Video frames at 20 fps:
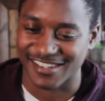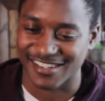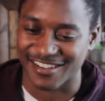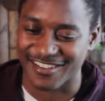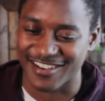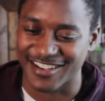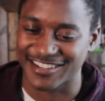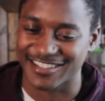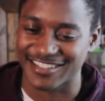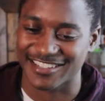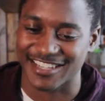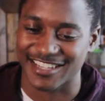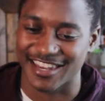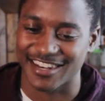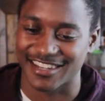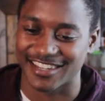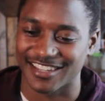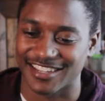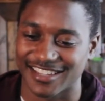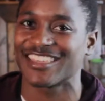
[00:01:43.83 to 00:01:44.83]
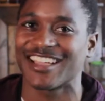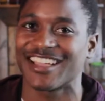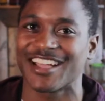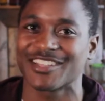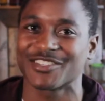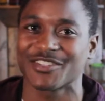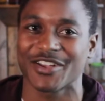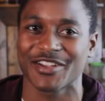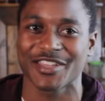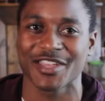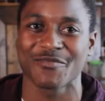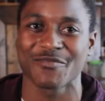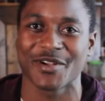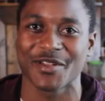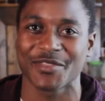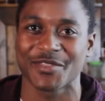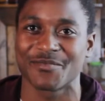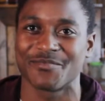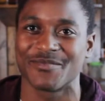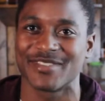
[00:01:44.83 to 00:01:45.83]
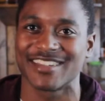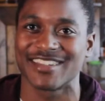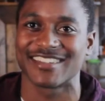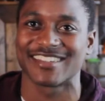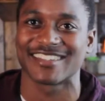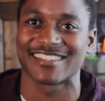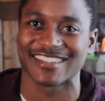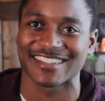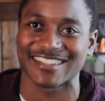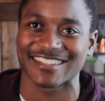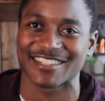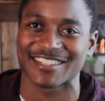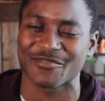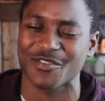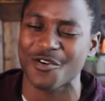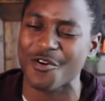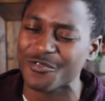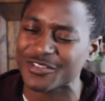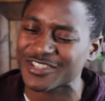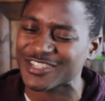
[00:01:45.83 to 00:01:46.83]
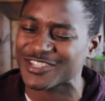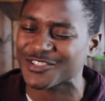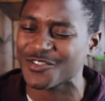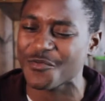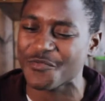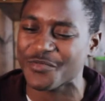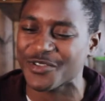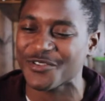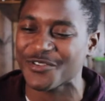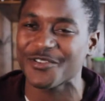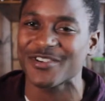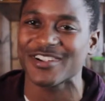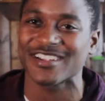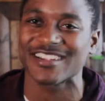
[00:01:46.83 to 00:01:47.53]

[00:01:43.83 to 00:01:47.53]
condescending. The guy talking about the beer, saying, oh, it's so pure.